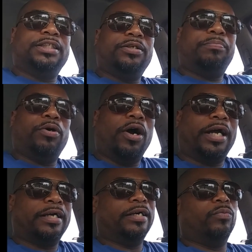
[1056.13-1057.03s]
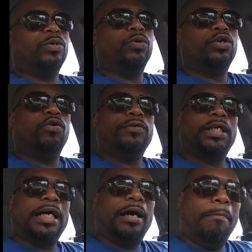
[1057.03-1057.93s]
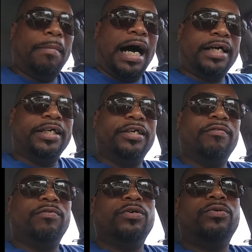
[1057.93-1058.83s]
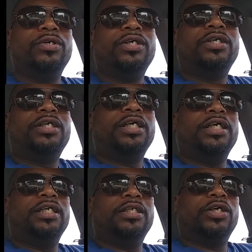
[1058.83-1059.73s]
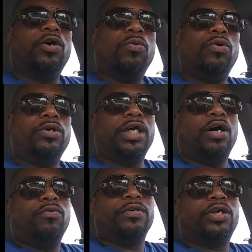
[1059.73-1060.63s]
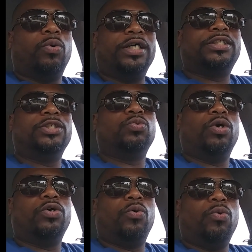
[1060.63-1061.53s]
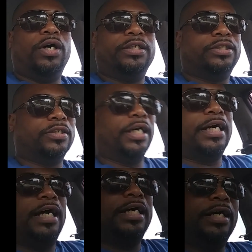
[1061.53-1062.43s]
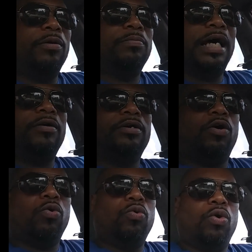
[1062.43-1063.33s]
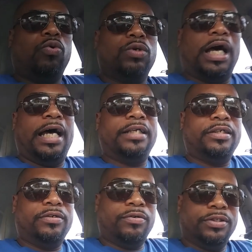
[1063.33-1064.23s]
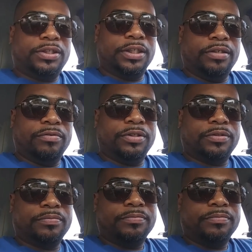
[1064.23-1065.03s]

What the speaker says: in the park, and we went over like a mock interview to go on over the questions one-on-one. So that kind of helped out a whole lot on the series.